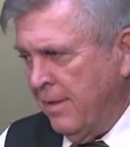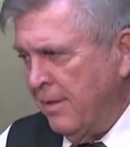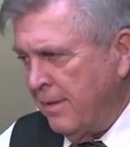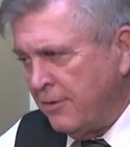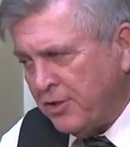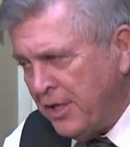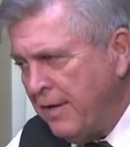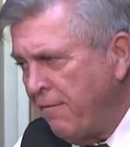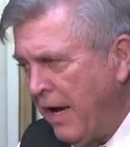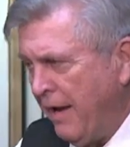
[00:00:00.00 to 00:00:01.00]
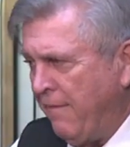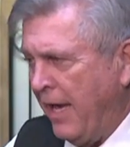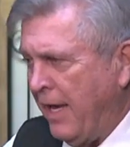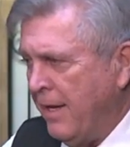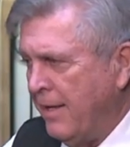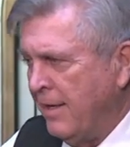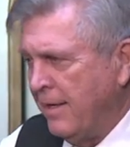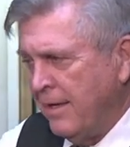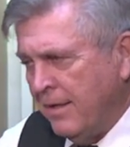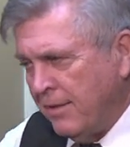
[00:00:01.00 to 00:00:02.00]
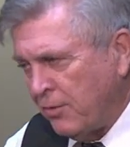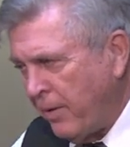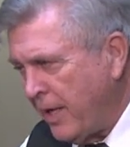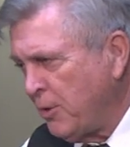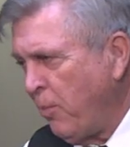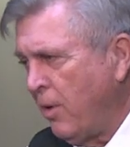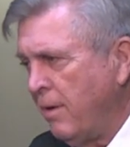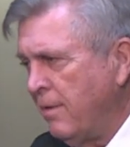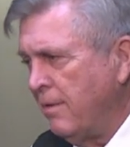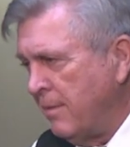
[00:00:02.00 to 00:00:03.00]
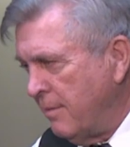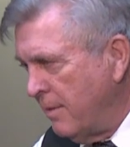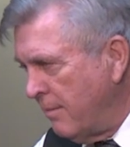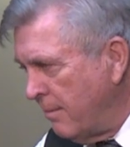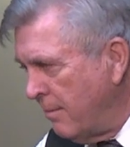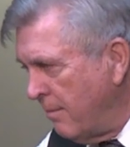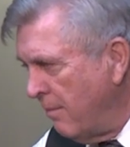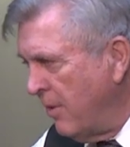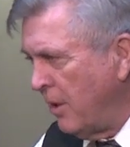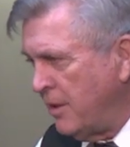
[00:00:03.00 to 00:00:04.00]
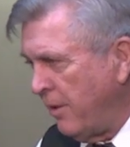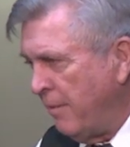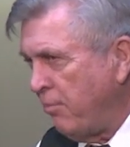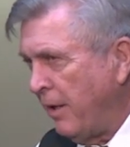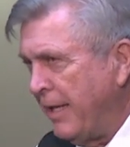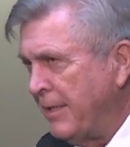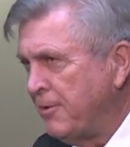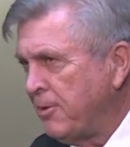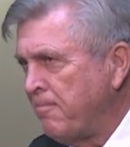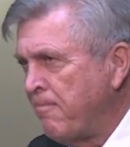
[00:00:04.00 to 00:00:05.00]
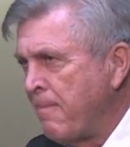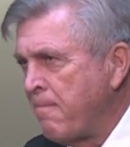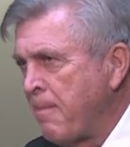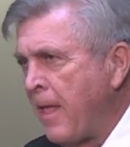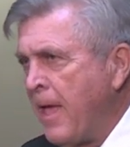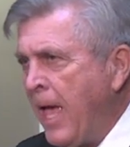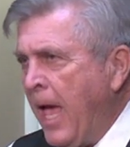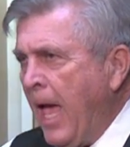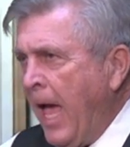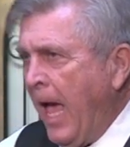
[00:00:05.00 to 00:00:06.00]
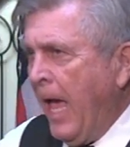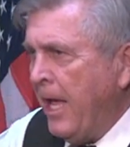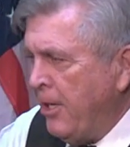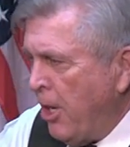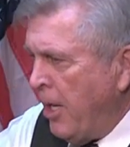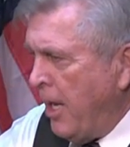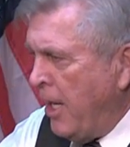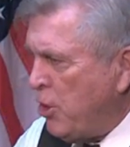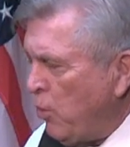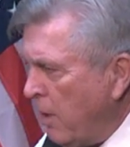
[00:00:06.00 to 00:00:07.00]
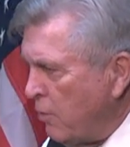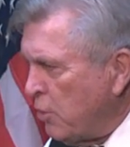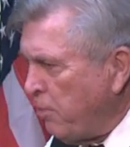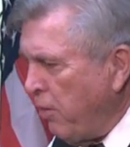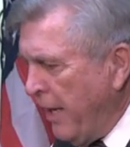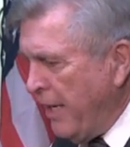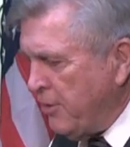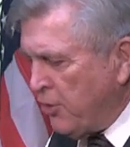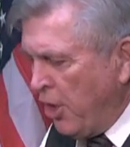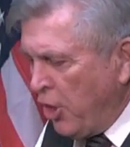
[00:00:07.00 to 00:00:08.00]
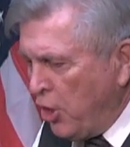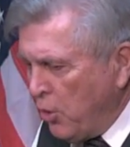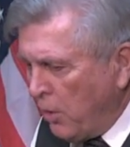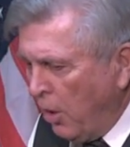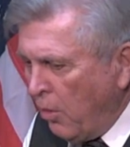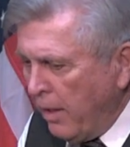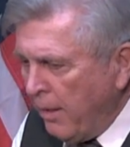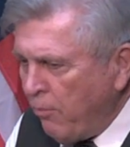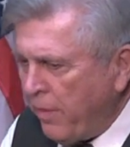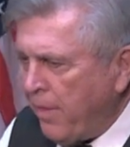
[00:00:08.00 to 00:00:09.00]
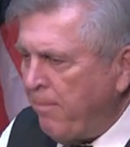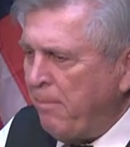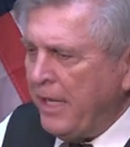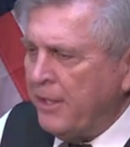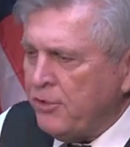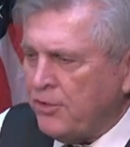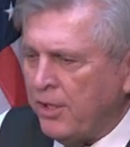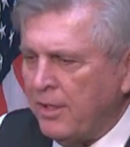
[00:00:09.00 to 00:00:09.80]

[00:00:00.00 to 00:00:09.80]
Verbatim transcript: C-5A transport military planes, and each one of those planes, you'd load it up with the biggest